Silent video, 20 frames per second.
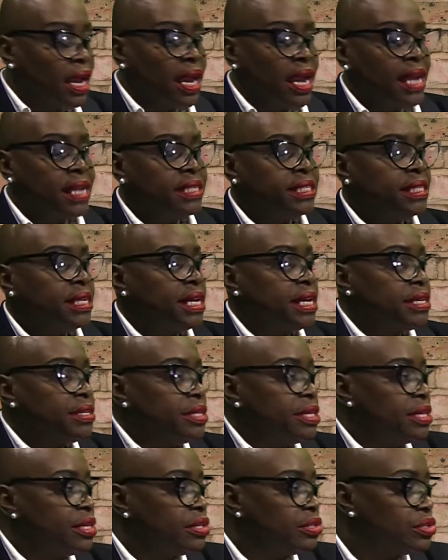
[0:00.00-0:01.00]
In 10
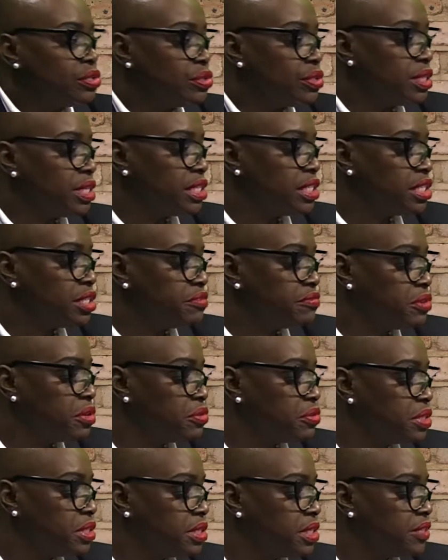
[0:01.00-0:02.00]
years, you can get
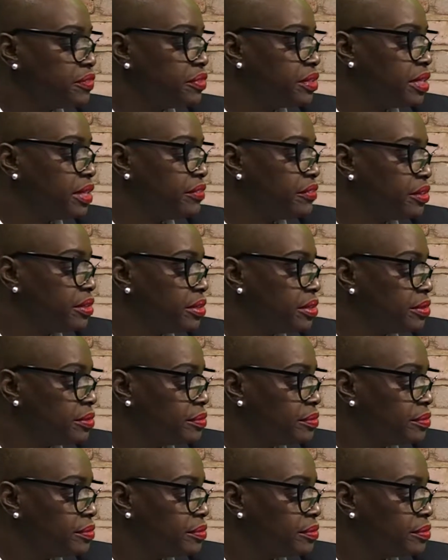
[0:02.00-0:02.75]
cirrhosis of the liver.